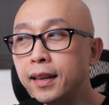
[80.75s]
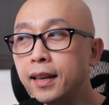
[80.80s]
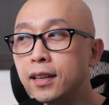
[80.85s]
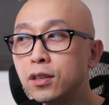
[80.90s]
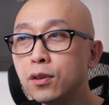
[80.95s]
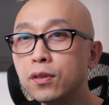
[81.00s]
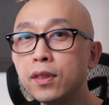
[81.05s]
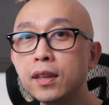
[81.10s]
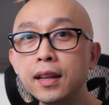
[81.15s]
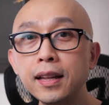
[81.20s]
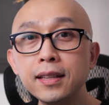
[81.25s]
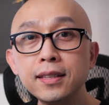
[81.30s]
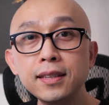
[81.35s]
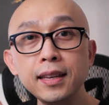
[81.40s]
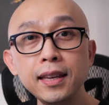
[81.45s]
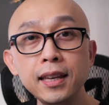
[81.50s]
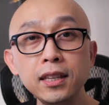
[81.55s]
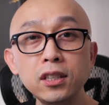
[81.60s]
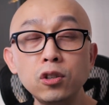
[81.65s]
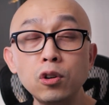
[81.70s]
it so that it's
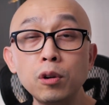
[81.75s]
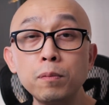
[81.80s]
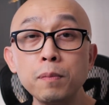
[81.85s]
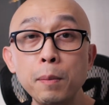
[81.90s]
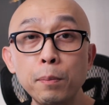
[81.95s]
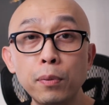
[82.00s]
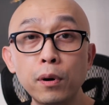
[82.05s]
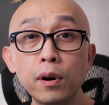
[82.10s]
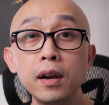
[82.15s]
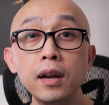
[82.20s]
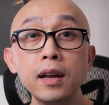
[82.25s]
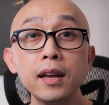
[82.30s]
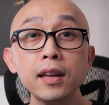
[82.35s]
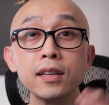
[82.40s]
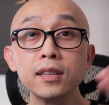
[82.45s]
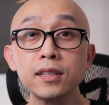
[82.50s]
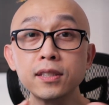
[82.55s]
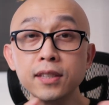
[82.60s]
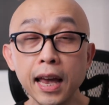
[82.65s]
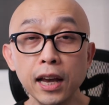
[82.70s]
easy to remember
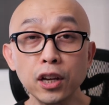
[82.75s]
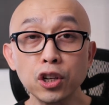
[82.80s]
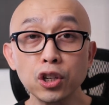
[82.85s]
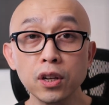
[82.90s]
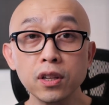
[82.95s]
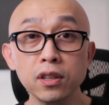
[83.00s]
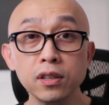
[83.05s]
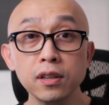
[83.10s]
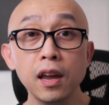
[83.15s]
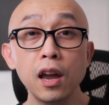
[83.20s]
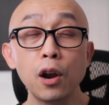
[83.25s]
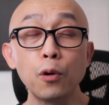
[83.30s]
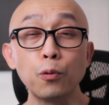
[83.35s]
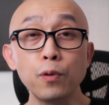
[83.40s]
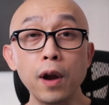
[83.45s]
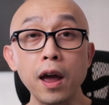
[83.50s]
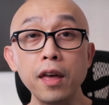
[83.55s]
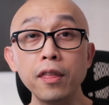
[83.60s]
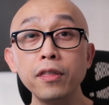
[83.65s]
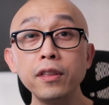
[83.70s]
sections
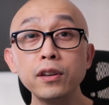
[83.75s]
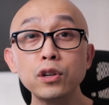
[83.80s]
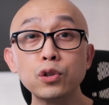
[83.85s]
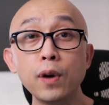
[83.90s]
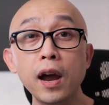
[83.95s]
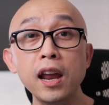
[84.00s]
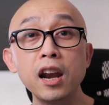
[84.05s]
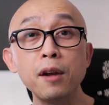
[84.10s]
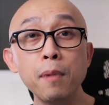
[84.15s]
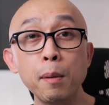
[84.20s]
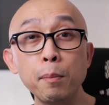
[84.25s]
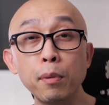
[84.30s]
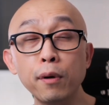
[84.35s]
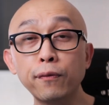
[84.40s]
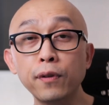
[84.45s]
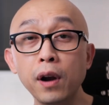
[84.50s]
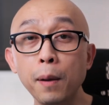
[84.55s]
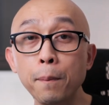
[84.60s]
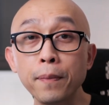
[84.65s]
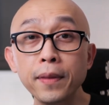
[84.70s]
rather than trying to remember
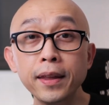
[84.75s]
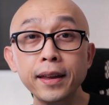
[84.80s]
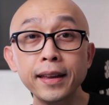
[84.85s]
from